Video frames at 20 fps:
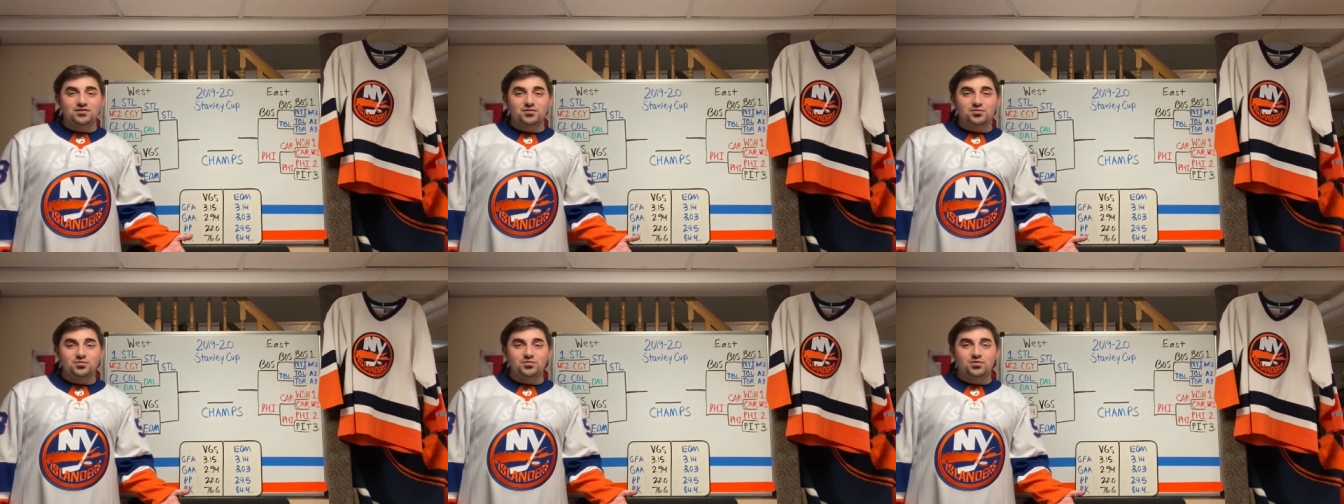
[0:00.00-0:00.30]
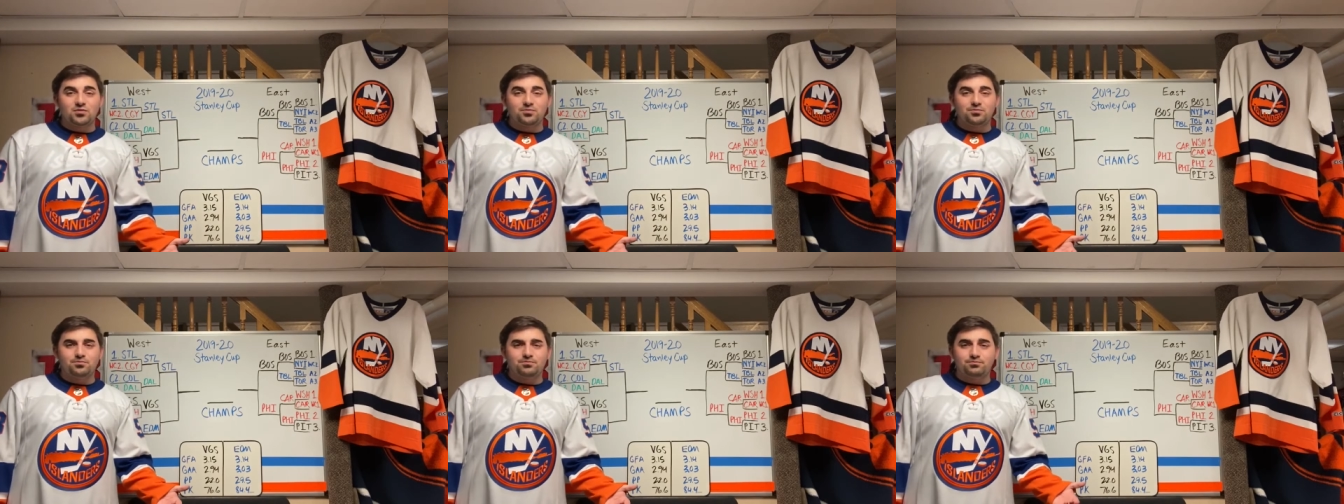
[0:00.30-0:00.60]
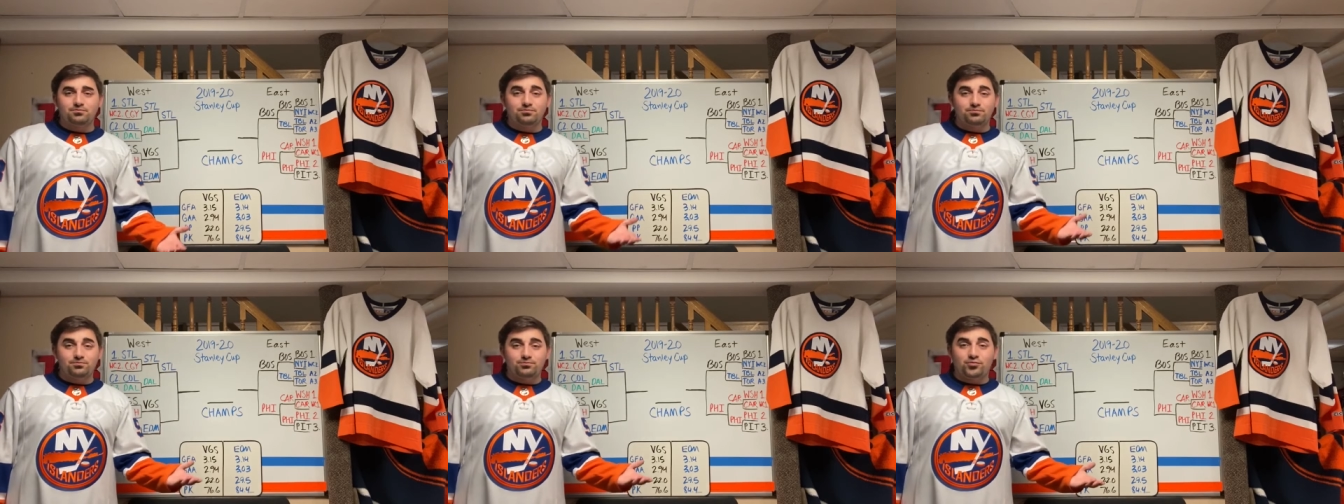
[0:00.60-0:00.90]
the, the
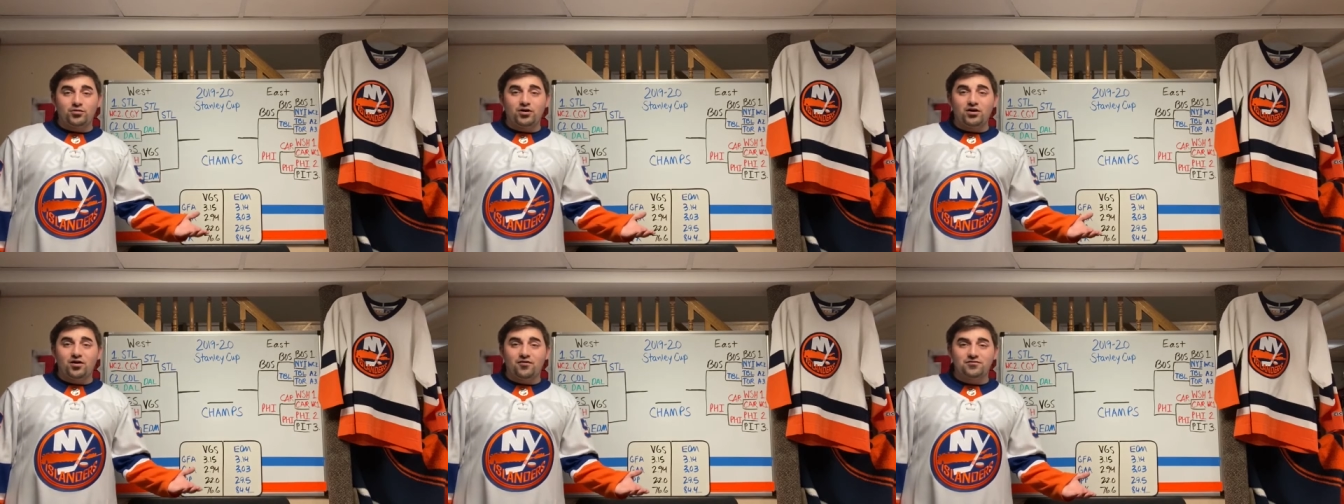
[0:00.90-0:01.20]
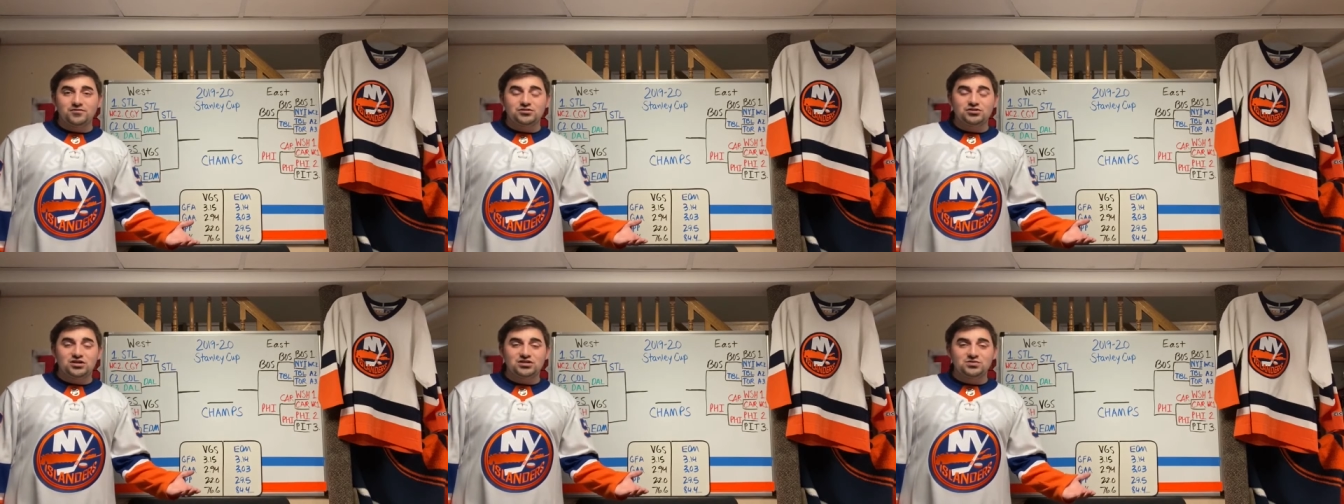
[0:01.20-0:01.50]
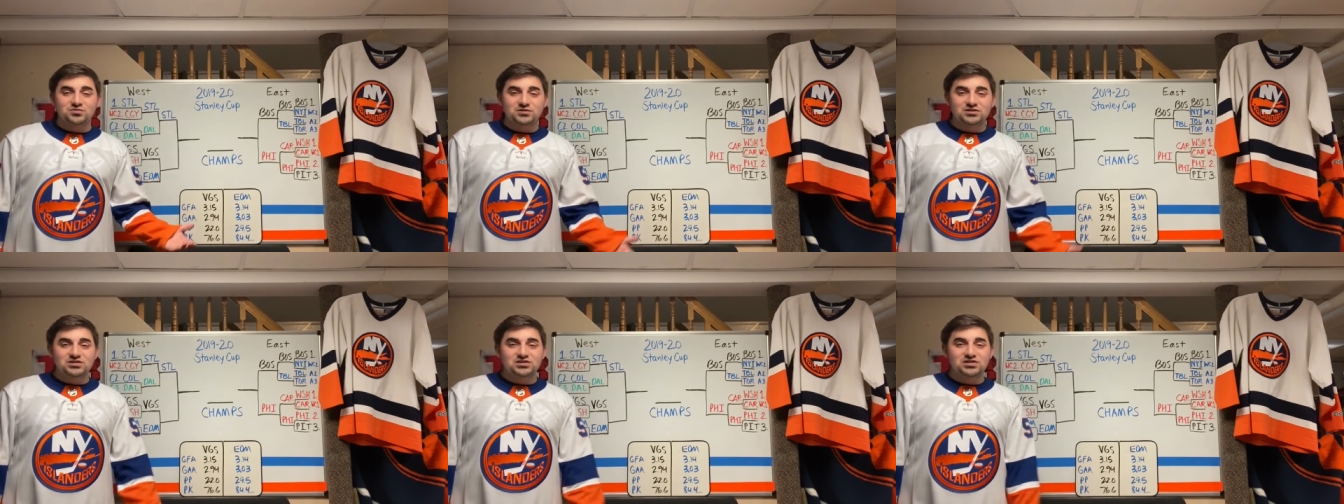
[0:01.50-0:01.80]
playoff
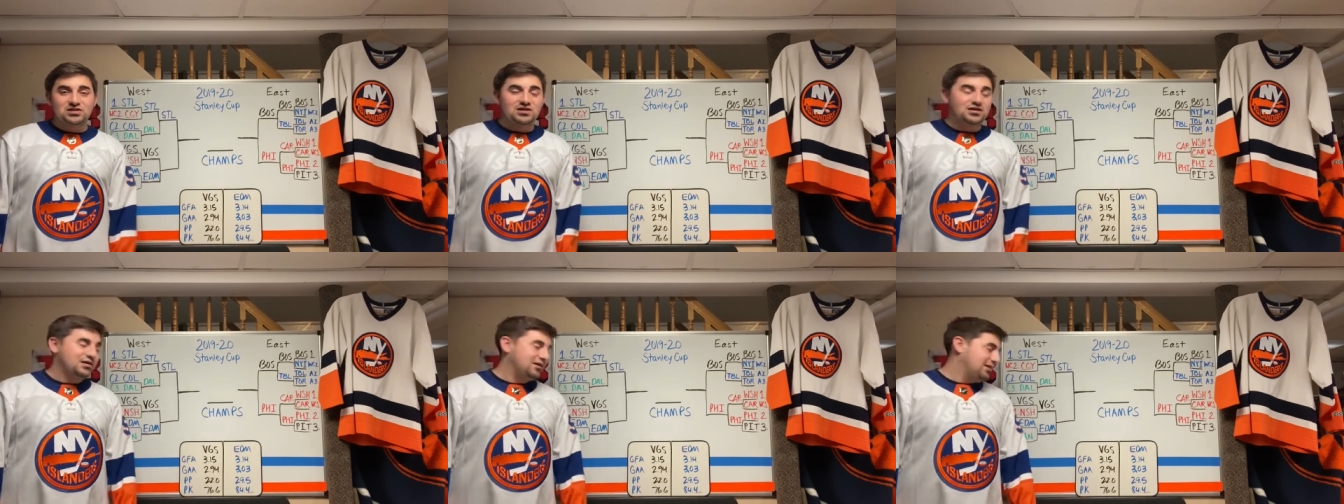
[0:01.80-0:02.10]
adjustments.